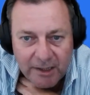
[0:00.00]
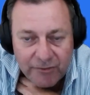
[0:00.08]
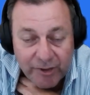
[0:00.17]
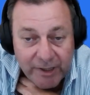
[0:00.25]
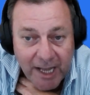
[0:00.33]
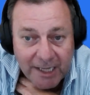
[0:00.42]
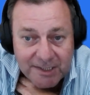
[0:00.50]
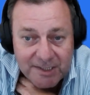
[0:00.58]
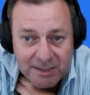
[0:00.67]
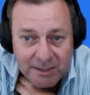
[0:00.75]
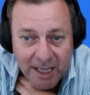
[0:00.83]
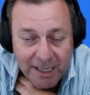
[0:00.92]
Three
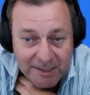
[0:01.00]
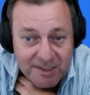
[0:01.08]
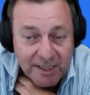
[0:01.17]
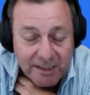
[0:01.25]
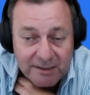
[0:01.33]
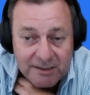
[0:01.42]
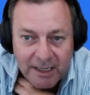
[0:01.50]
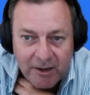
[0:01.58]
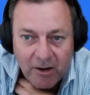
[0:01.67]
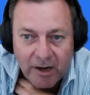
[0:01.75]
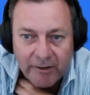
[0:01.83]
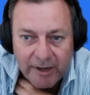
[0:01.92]
largest sectors,
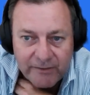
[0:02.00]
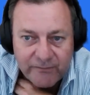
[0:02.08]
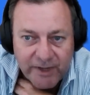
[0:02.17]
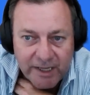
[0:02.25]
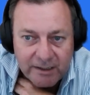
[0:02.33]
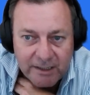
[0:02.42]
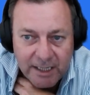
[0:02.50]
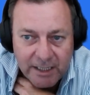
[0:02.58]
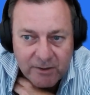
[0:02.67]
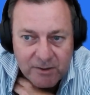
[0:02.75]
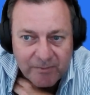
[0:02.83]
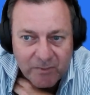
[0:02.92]
higher ed, vet, and
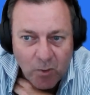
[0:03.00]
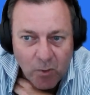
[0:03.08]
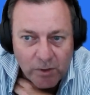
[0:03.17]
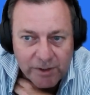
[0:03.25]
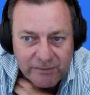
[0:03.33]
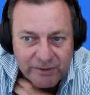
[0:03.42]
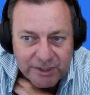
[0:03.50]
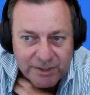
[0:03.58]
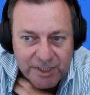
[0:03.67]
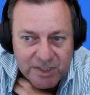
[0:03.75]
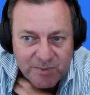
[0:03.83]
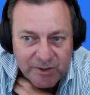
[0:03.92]
Nelicos, all individually
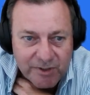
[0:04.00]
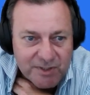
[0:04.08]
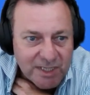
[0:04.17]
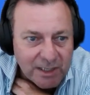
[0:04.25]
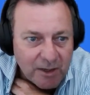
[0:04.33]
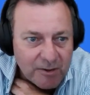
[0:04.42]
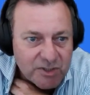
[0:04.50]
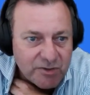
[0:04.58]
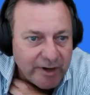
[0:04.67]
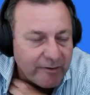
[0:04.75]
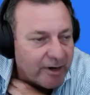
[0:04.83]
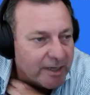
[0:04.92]
experienced their lowest
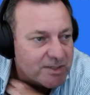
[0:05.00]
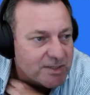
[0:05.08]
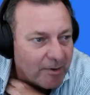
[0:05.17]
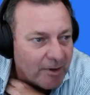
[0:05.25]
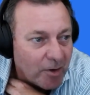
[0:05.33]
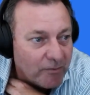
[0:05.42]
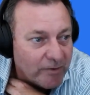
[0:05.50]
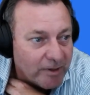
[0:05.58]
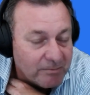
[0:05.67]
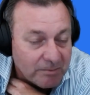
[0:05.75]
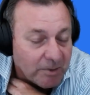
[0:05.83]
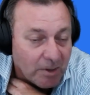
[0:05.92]
grant rates over,
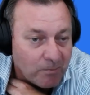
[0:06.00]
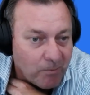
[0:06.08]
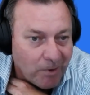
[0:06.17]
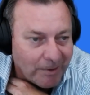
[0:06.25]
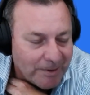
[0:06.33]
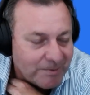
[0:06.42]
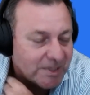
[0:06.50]
you know, what,